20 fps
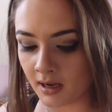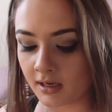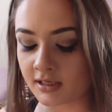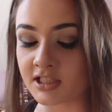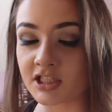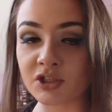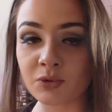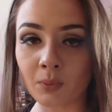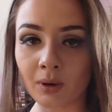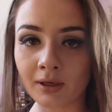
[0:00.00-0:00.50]

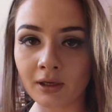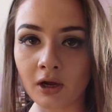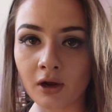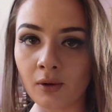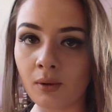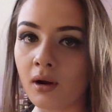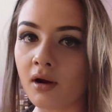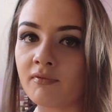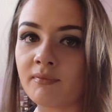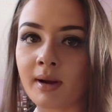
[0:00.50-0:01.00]
just one
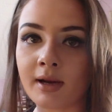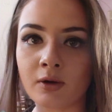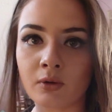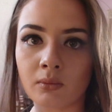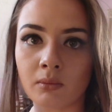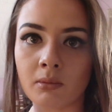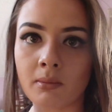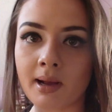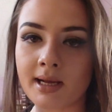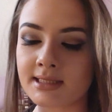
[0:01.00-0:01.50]
coat of my
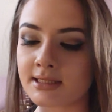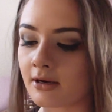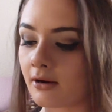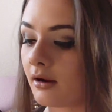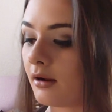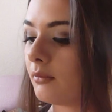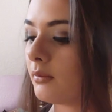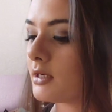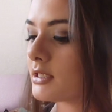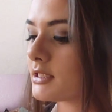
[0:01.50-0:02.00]
normal
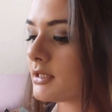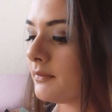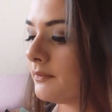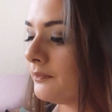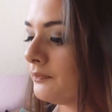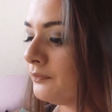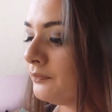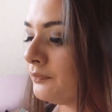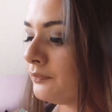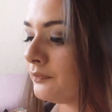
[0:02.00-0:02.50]
mascara, which
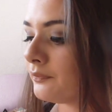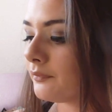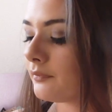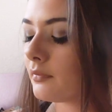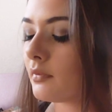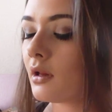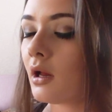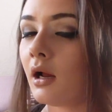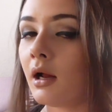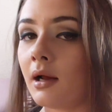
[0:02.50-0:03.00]

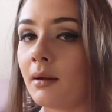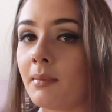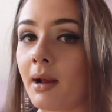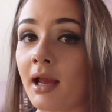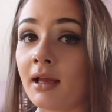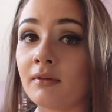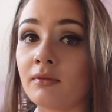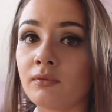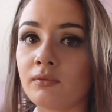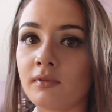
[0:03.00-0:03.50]

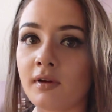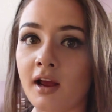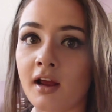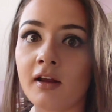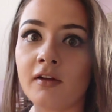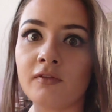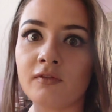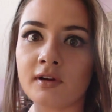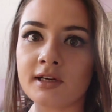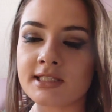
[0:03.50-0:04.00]

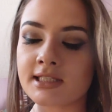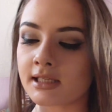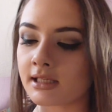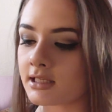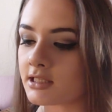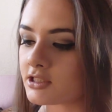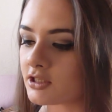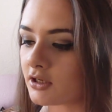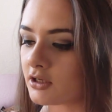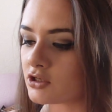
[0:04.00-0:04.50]
I
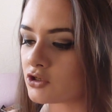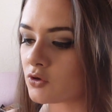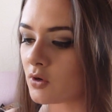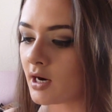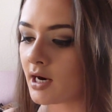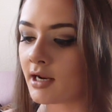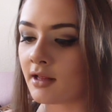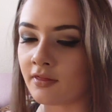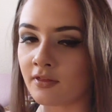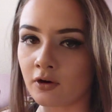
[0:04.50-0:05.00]
recently started
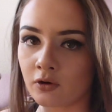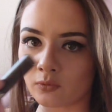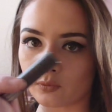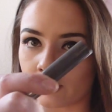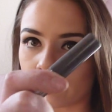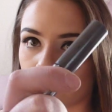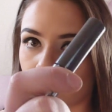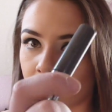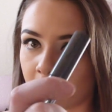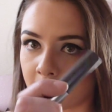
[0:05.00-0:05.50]
trying their
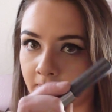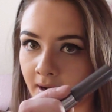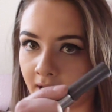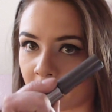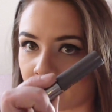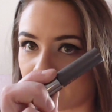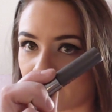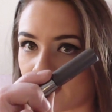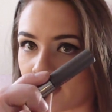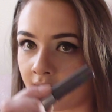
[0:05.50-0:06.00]
Real by
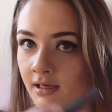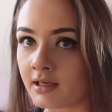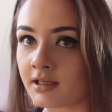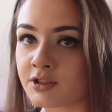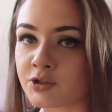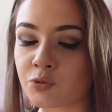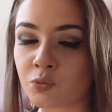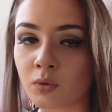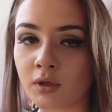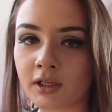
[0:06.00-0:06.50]
Benefit.
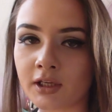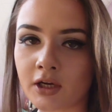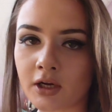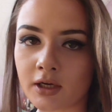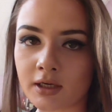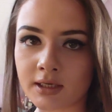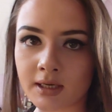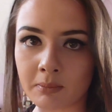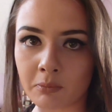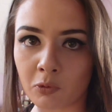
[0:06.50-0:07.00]
It's really
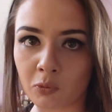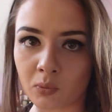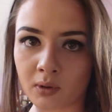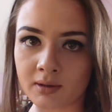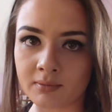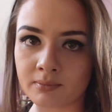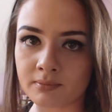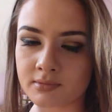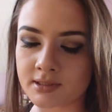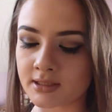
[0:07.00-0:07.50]
good.
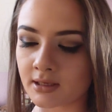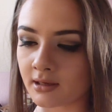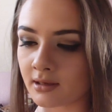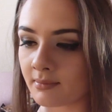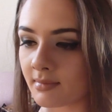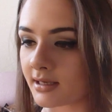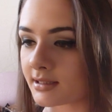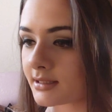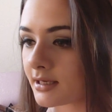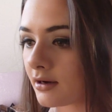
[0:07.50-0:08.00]
#1 selling
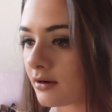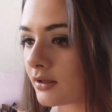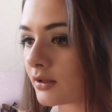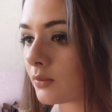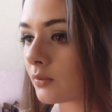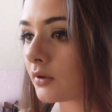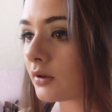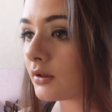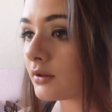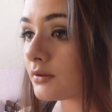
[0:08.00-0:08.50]
mascara in the
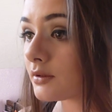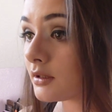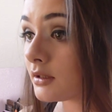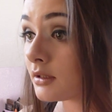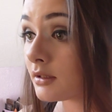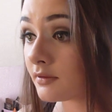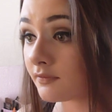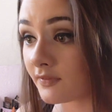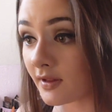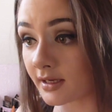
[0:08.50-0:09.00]
world.
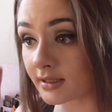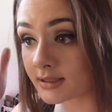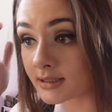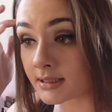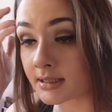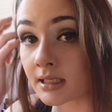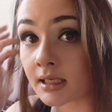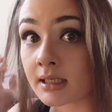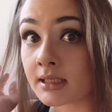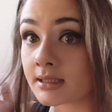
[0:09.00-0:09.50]
If that
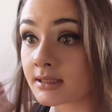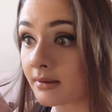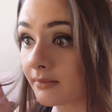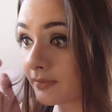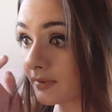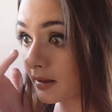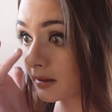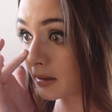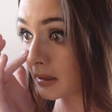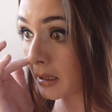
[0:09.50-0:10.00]
doesn't tell you
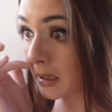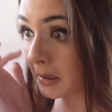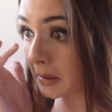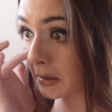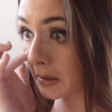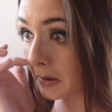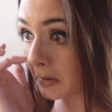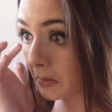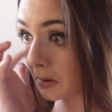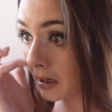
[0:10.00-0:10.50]
something, I
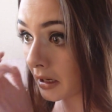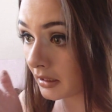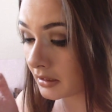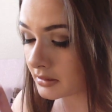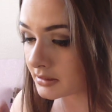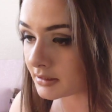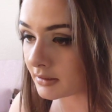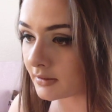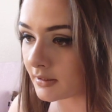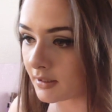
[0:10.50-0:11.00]
don't know what I
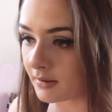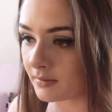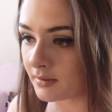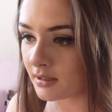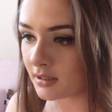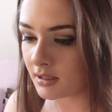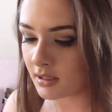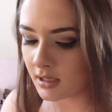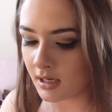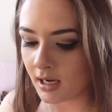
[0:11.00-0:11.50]
could tell you.
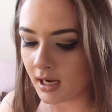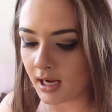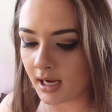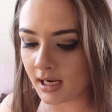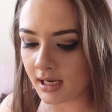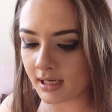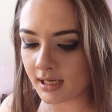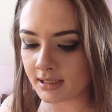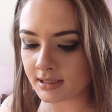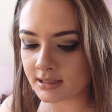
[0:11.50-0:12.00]

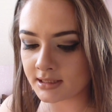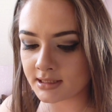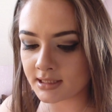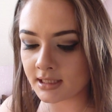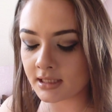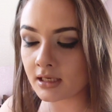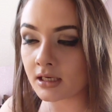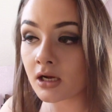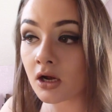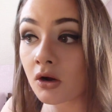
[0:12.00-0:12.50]
And I just
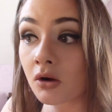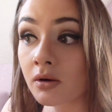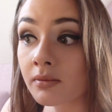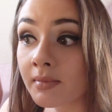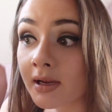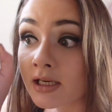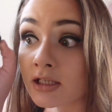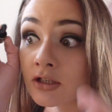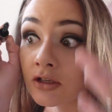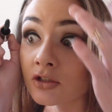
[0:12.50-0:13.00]
take a coat and
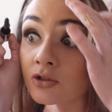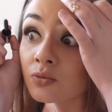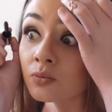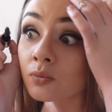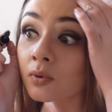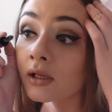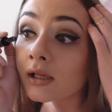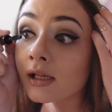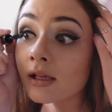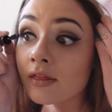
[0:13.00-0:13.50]
make sure it's
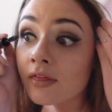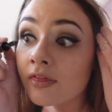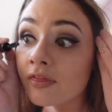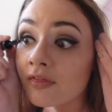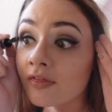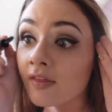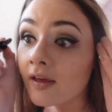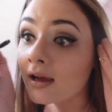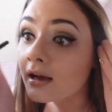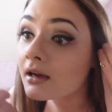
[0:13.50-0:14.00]
really
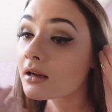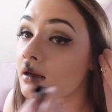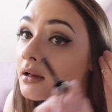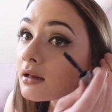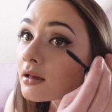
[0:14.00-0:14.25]
thick,